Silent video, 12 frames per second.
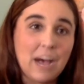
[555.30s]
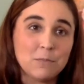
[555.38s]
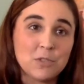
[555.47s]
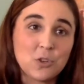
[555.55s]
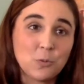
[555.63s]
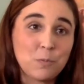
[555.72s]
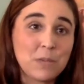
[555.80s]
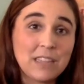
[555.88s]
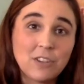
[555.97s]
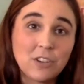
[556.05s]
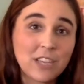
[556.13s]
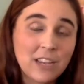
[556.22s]
So
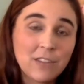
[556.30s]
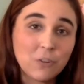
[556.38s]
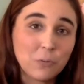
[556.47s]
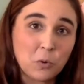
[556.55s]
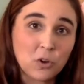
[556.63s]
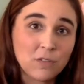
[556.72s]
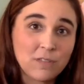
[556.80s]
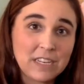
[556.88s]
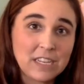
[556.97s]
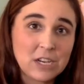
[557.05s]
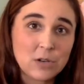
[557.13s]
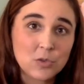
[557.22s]
be looking for more
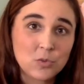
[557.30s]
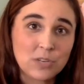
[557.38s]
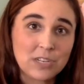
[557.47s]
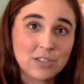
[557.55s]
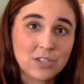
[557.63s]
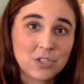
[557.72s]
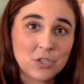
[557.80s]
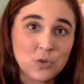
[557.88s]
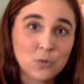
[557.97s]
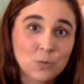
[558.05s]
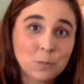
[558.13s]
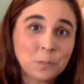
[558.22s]
videos real
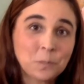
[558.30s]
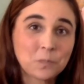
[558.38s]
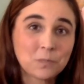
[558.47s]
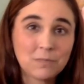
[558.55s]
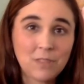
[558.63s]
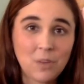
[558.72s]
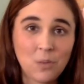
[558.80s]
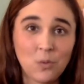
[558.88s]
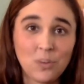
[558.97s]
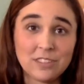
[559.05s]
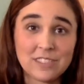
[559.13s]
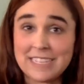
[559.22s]
soon.
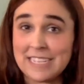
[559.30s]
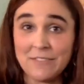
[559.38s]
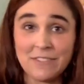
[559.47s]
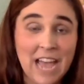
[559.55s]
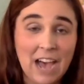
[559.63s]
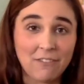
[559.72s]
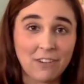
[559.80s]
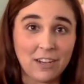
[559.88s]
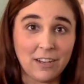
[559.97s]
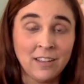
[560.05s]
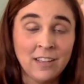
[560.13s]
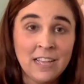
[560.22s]
We'll even have
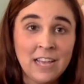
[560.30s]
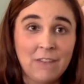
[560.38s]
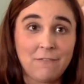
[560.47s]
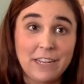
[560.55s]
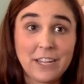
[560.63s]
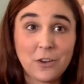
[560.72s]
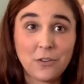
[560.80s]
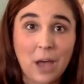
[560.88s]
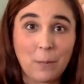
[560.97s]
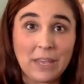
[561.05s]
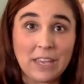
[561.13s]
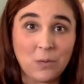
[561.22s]
a video
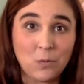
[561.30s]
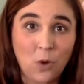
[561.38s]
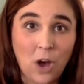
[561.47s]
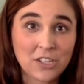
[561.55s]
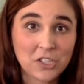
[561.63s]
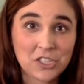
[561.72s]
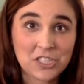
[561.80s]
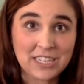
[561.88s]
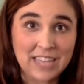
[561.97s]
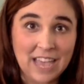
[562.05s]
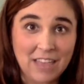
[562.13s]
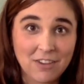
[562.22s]
that we can watch
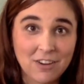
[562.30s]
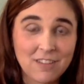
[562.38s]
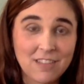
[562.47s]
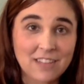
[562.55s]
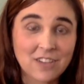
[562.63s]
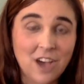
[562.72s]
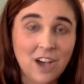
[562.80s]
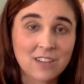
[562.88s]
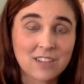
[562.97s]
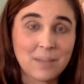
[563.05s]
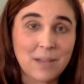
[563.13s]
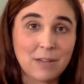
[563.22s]
together that
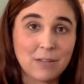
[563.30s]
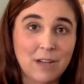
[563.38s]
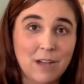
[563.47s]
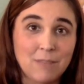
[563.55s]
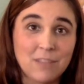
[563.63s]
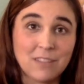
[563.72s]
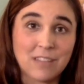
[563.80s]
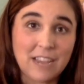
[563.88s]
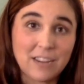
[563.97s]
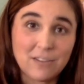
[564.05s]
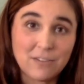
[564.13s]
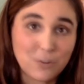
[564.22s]
talks about the
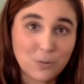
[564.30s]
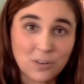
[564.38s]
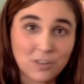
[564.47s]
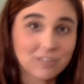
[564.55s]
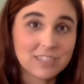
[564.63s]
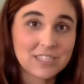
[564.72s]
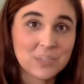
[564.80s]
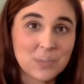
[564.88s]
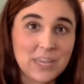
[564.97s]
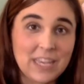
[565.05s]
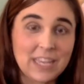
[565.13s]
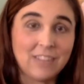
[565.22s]
light of the world this
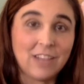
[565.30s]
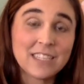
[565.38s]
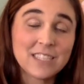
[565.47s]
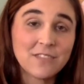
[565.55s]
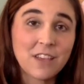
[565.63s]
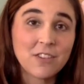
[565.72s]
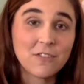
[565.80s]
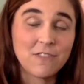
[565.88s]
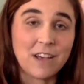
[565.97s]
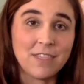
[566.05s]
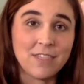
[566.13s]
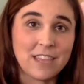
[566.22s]
week and lots of other
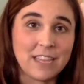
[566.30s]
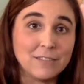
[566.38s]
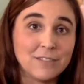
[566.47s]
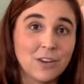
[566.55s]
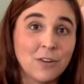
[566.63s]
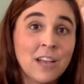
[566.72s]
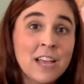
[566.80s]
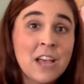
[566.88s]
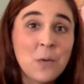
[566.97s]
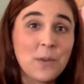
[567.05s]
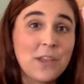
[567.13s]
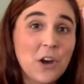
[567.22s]
fun things. So
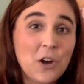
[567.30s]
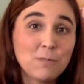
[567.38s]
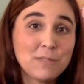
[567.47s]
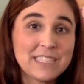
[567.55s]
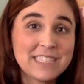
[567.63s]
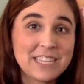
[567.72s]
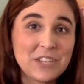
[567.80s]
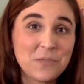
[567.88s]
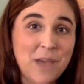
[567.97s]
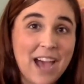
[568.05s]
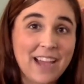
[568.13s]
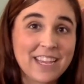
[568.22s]
we hope to see
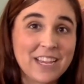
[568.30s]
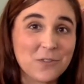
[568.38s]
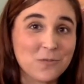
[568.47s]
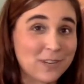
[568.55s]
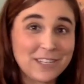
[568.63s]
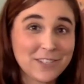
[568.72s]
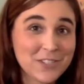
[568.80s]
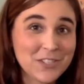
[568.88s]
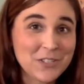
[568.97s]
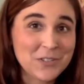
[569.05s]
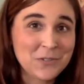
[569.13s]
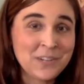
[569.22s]
you back here real
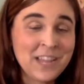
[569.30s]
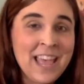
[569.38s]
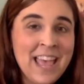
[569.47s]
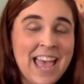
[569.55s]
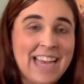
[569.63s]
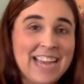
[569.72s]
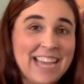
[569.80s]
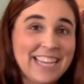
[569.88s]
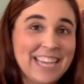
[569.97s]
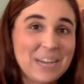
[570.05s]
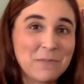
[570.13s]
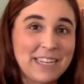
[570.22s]
soon. And I
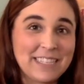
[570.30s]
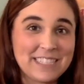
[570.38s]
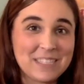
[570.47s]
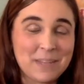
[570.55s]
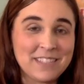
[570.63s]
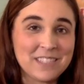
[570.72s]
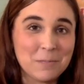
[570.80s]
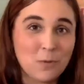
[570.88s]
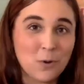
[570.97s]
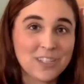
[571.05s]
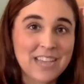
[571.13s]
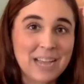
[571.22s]
can't wait to spend some
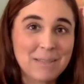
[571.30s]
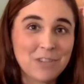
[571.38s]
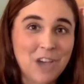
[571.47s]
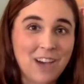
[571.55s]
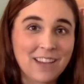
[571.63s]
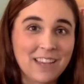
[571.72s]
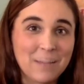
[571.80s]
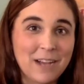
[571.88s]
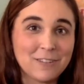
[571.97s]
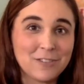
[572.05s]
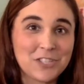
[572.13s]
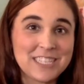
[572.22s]
more time talking
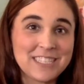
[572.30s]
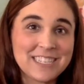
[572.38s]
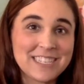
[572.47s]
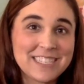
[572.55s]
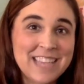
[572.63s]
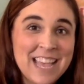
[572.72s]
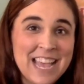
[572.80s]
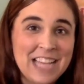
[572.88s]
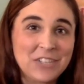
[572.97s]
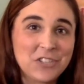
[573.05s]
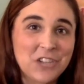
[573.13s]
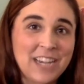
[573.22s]
about Jesus
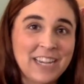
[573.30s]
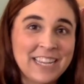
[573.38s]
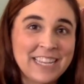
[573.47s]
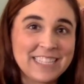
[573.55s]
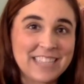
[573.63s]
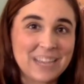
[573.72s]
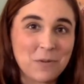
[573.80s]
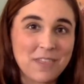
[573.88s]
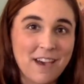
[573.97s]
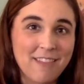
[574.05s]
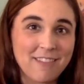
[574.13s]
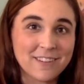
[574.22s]
and shining his light
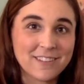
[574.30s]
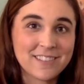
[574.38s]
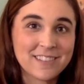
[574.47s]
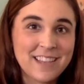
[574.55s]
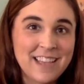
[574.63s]
with others.